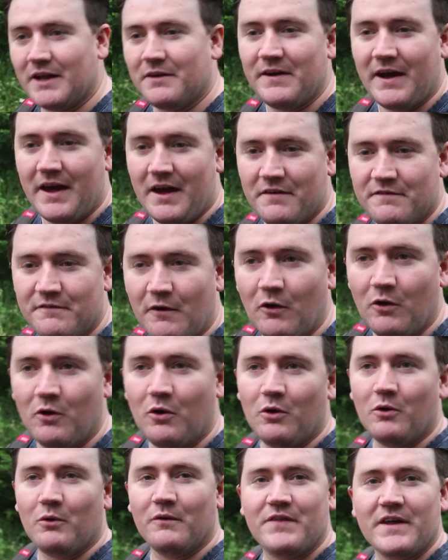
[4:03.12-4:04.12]
get a uh,
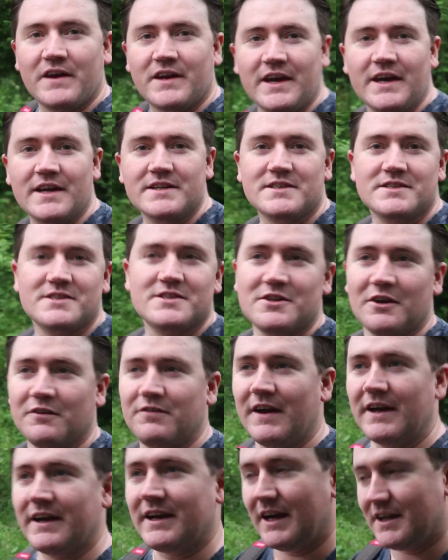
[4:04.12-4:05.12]
photo with the kids and
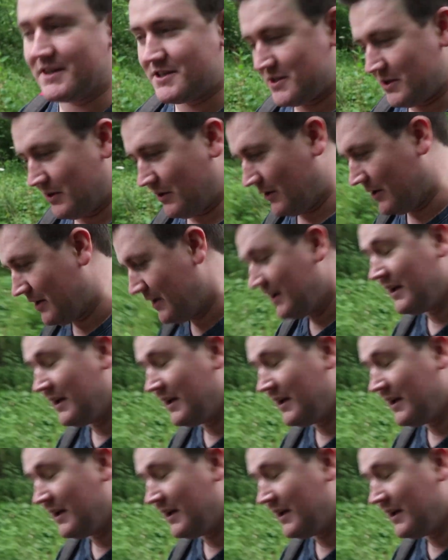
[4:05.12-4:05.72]
stuff like that. So